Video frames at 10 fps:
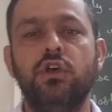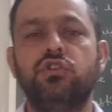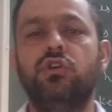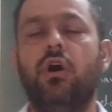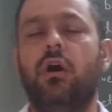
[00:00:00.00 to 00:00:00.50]

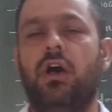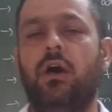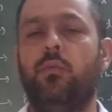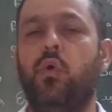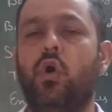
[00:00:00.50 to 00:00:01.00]
So
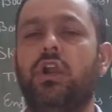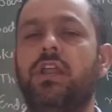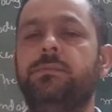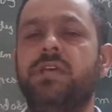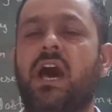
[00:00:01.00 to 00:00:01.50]
four
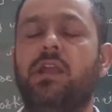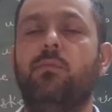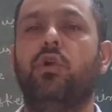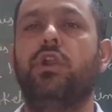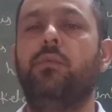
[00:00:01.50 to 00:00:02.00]
limbs are
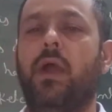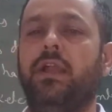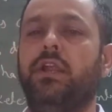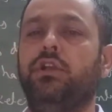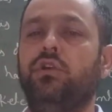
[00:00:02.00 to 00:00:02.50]

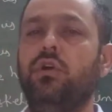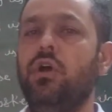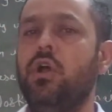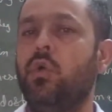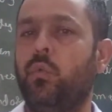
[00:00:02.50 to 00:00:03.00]
modified
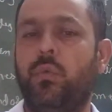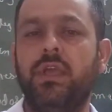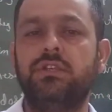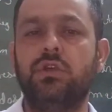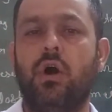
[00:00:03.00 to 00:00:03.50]
into
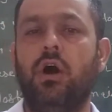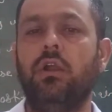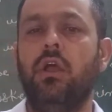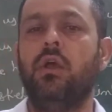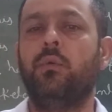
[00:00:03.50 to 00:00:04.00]
wings
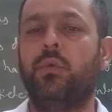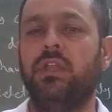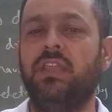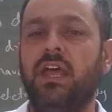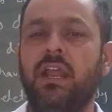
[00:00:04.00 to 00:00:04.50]
or
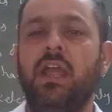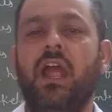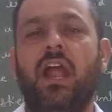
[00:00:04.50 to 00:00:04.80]
feather,